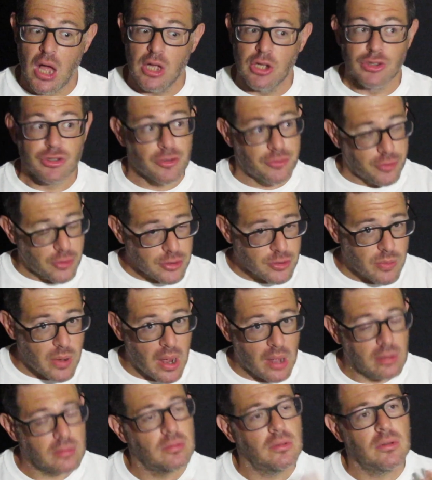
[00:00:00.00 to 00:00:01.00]
So first
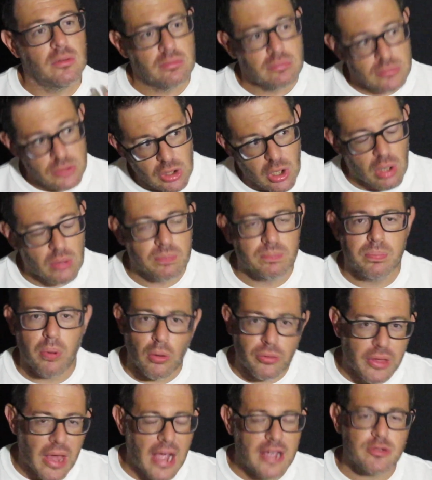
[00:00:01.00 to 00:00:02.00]
round,
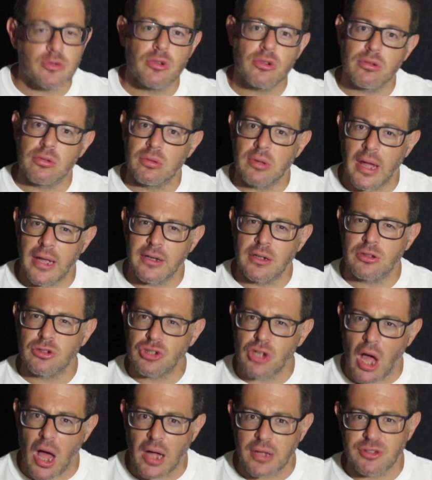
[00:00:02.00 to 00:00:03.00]
both guys were landing
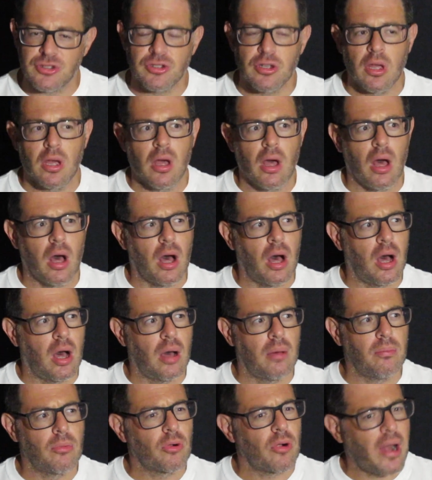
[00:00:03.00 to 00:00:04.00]
shots.
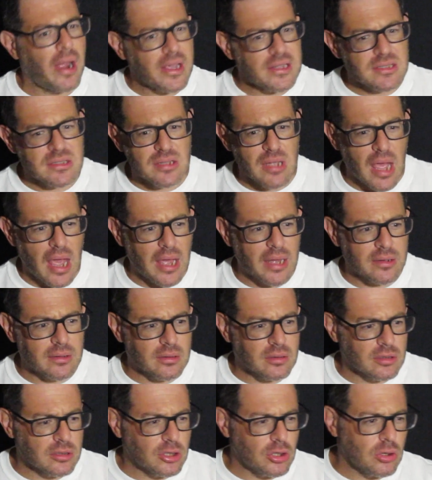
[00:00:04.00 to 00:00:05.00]
Moraes
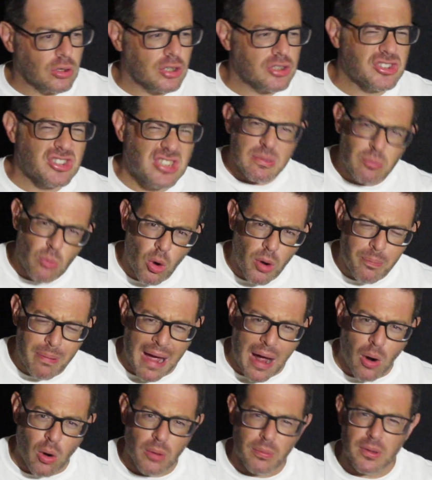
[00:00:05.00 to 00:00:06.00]
you could more
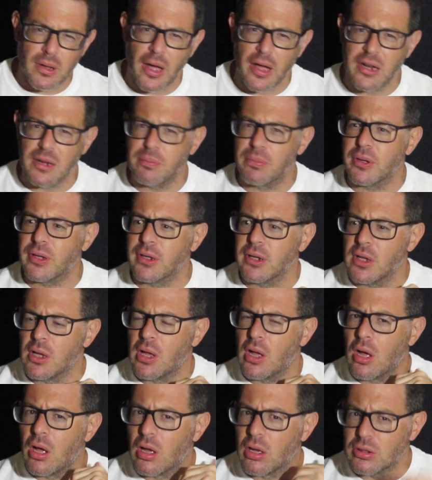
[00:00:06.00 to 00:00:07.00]
power behind it, but
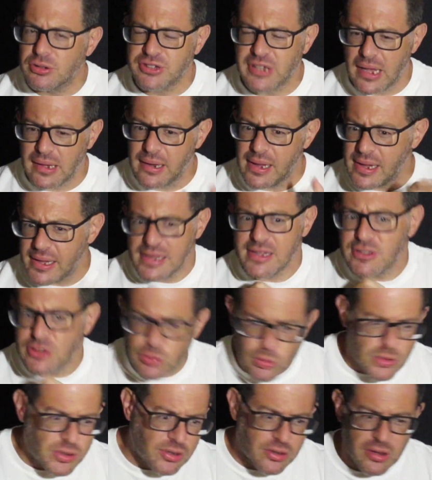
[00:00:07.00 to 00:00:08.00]
Sandhagen's
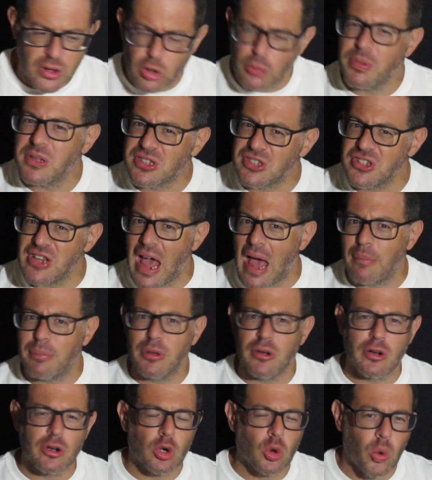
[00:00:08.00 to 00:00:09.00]
were a little bit
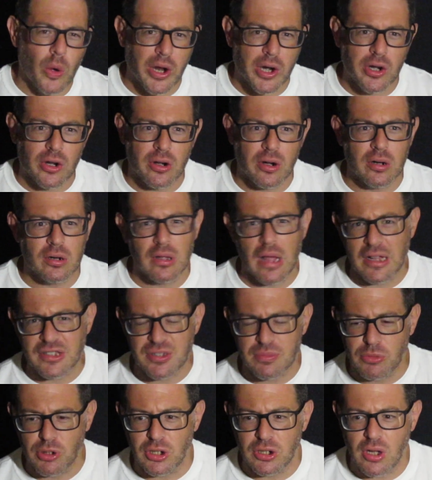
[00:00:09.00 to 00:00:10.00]
snappier, quicker, had
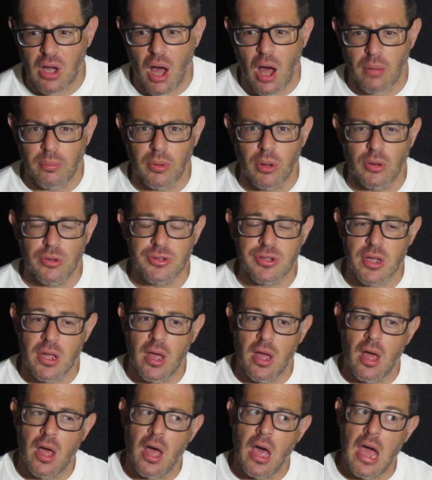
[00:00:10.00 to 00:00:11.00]
some good combos.
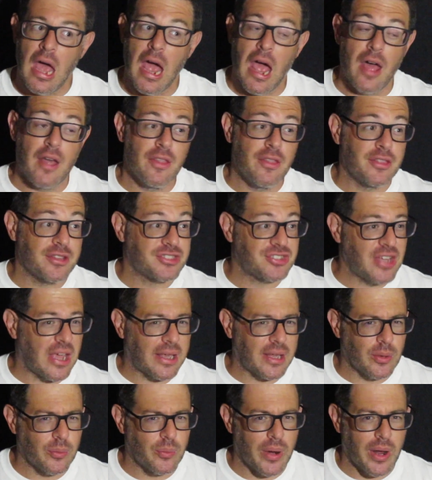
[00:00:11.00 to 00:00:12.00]
And in the
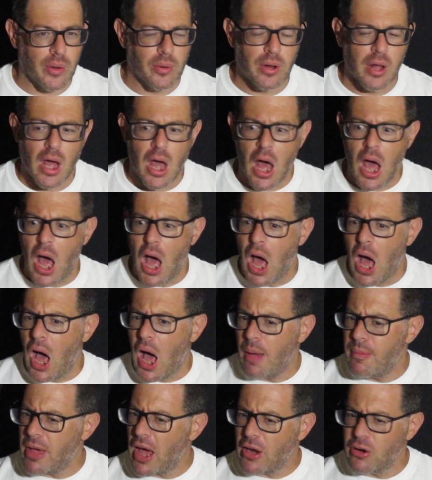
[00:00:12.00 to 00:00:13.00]
second round,
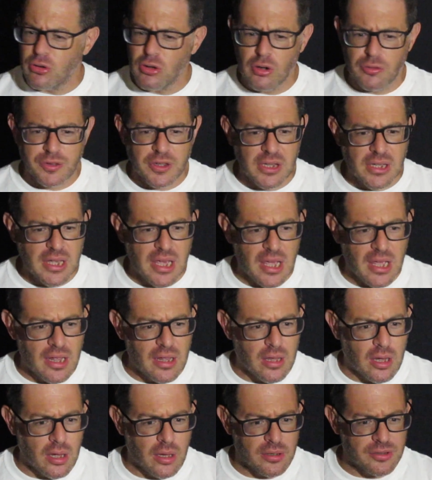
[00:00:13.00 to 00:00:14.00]
I don't know if
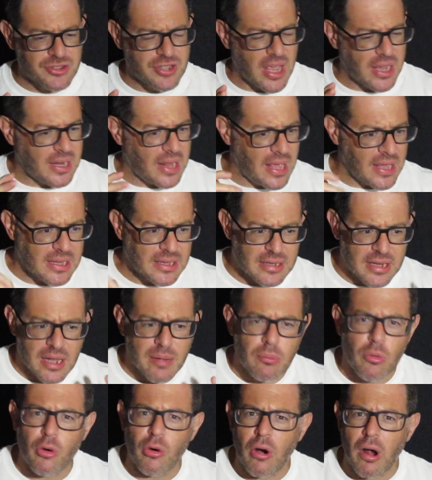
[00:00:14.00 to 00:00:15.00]
Sandhagen hit
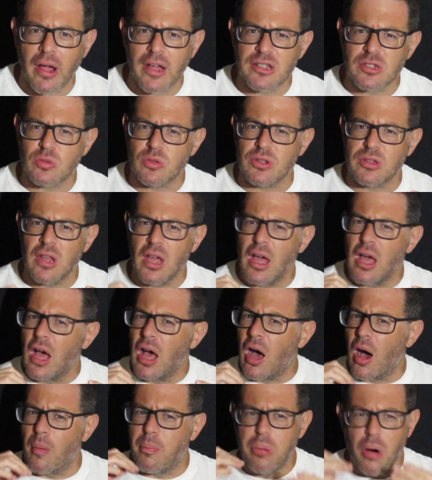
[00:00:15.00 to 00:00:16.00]
Moraes with
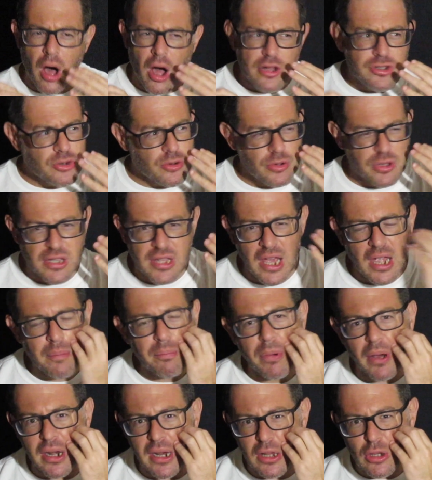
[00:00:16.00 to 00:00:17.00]
a punch or a kick,
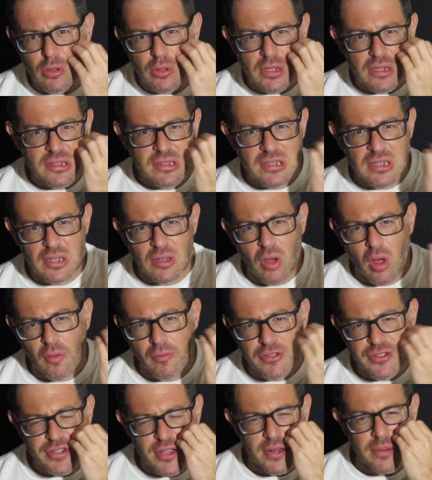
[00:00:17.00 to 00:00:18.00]
but you could see all of
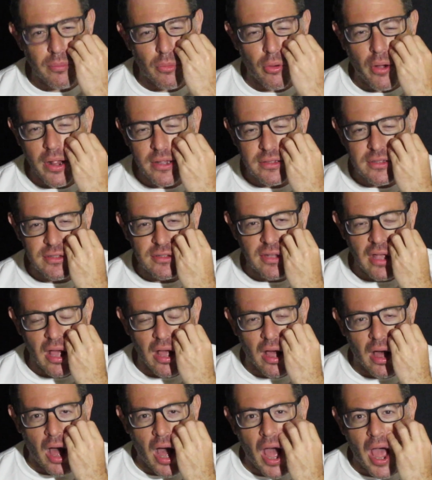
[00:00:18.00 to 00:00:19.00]
a sudden Moraes'
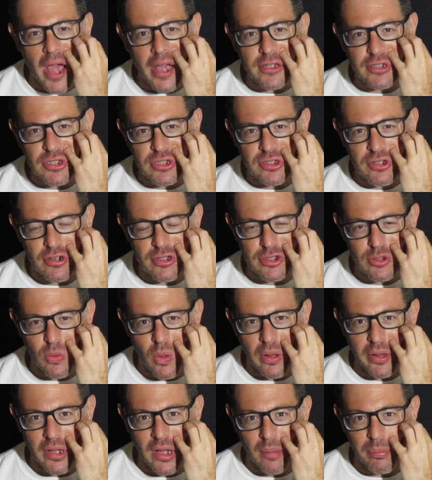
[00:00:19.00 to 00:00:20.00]
eyes just start
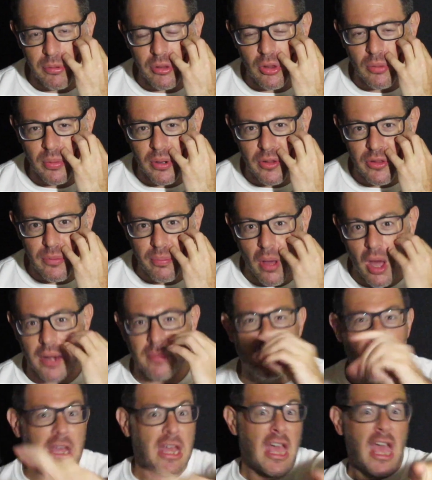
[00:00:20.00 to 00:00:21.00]
swelling up a little bit on the
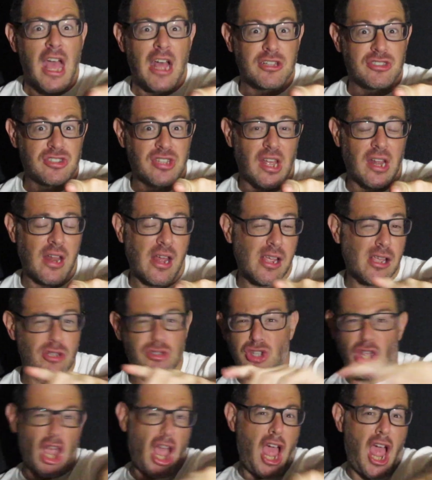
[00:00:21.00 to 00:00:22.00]
bottom. And
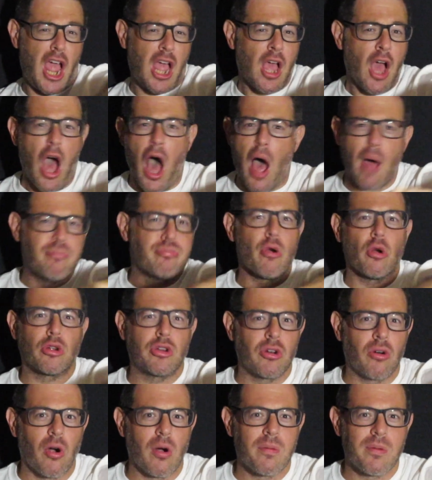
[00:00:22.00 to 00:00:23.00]
Sandhagen's like, hey, I broke
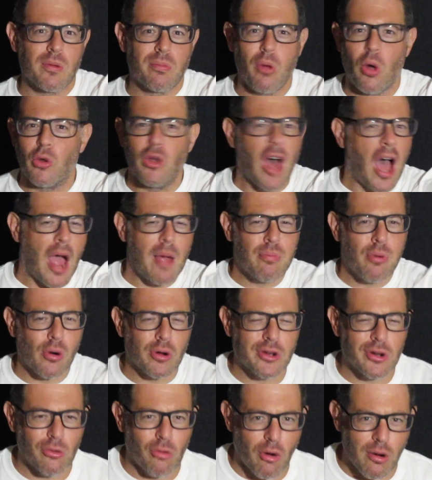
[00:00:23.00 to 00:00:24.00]
your orbital bone. I
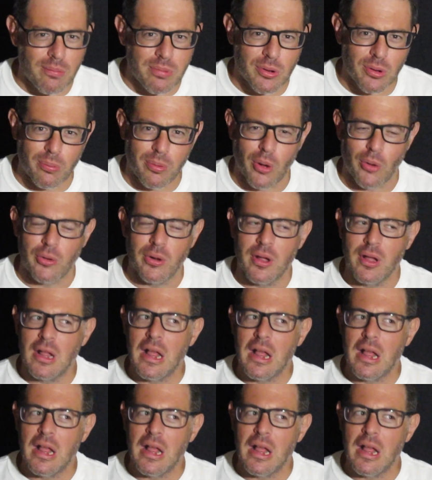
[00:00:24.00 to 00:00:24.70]
broke your orbital bone.